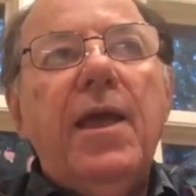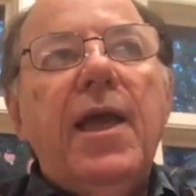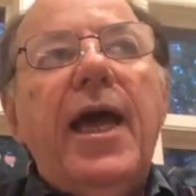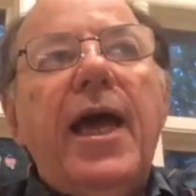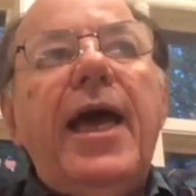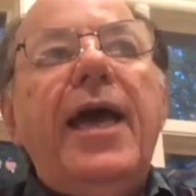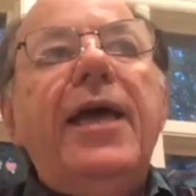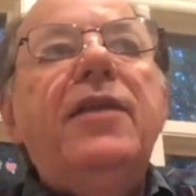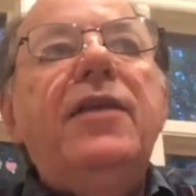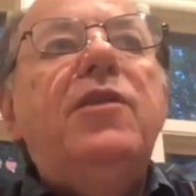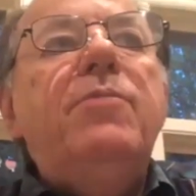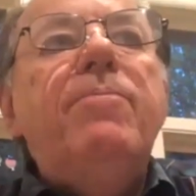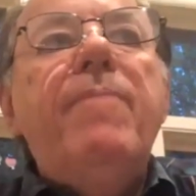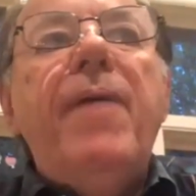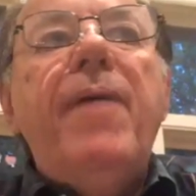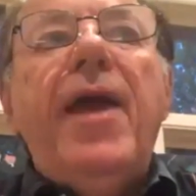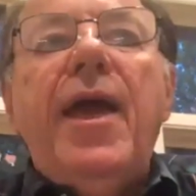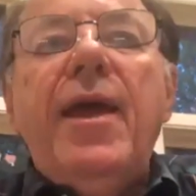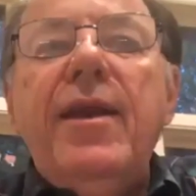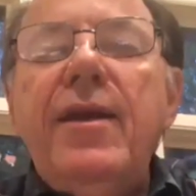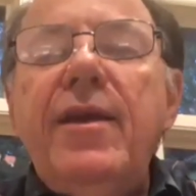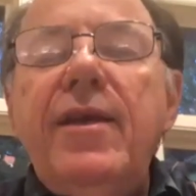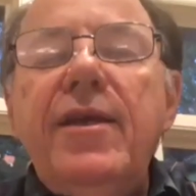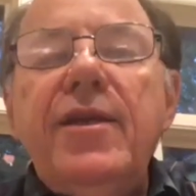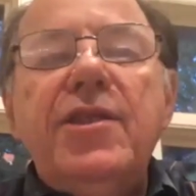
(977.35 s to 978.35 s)

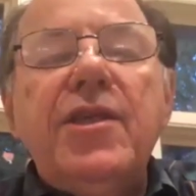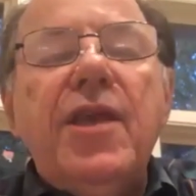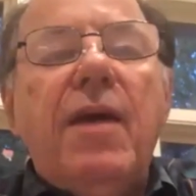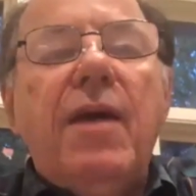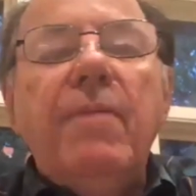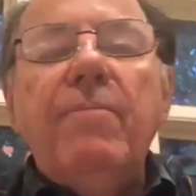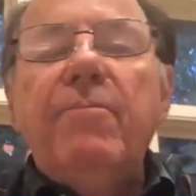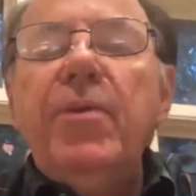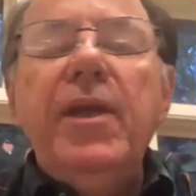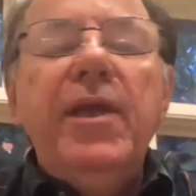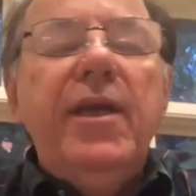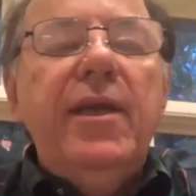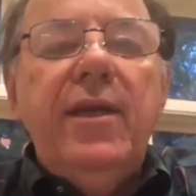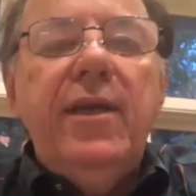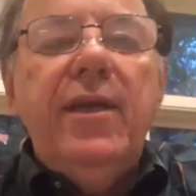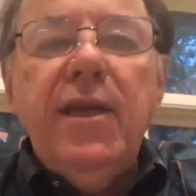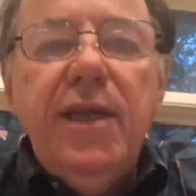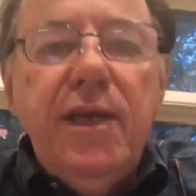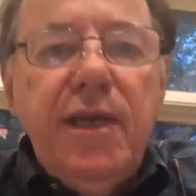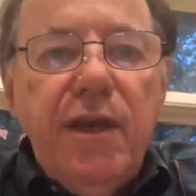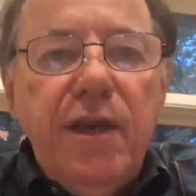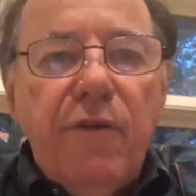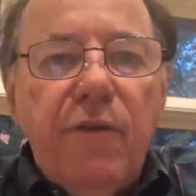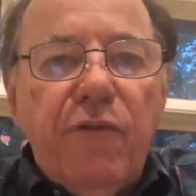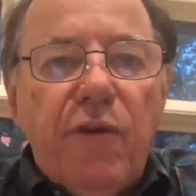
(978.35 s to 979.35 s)
Acemannan is completely
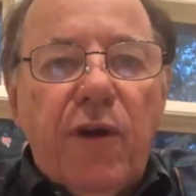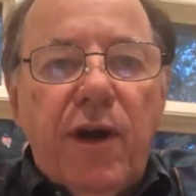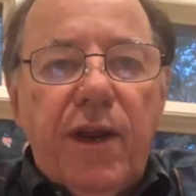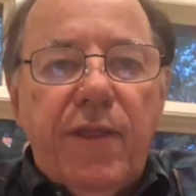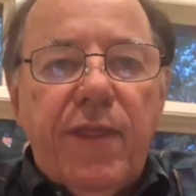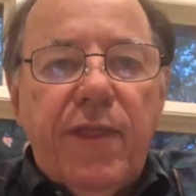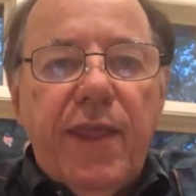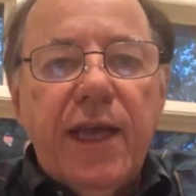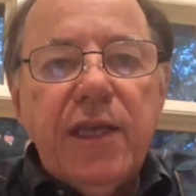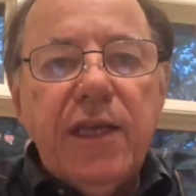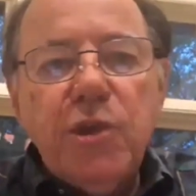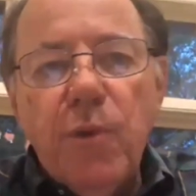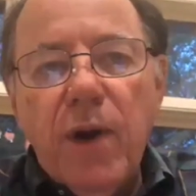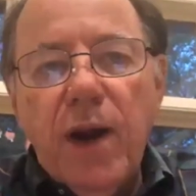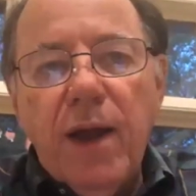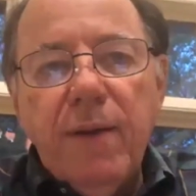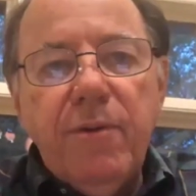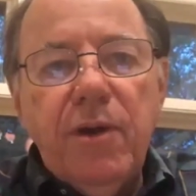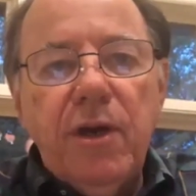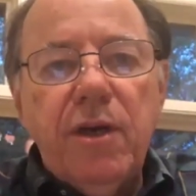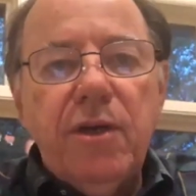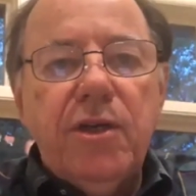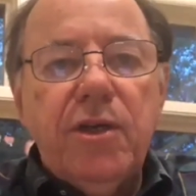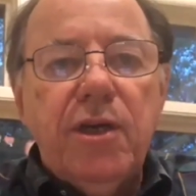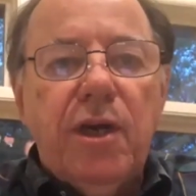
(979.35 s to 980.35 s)
different, and that's what I'm
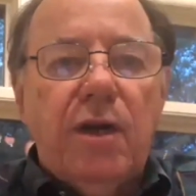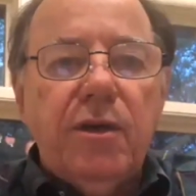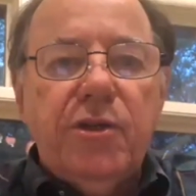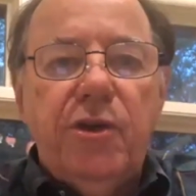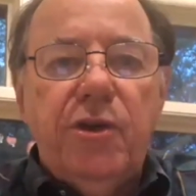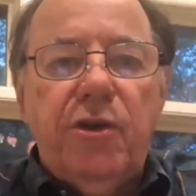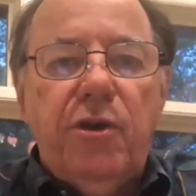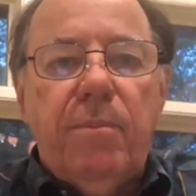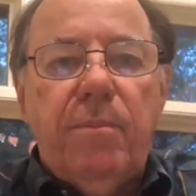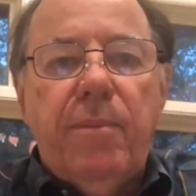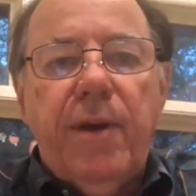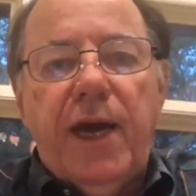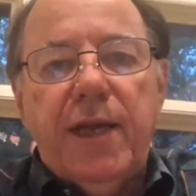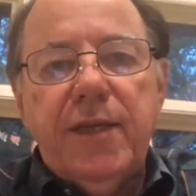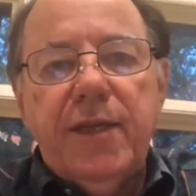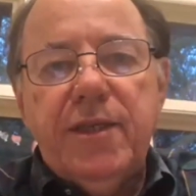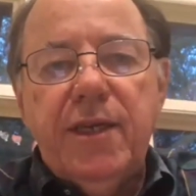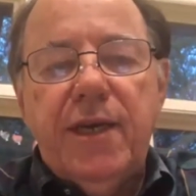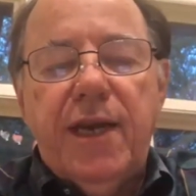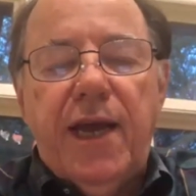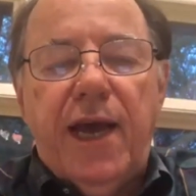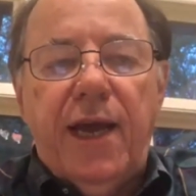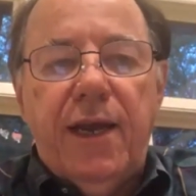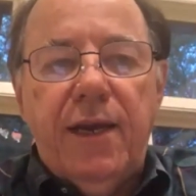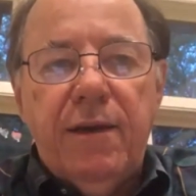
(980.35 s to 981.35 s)
going to talk to you about
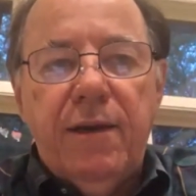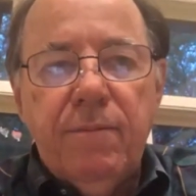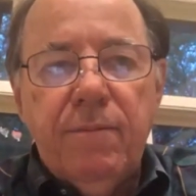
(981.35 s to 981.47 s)
tonight.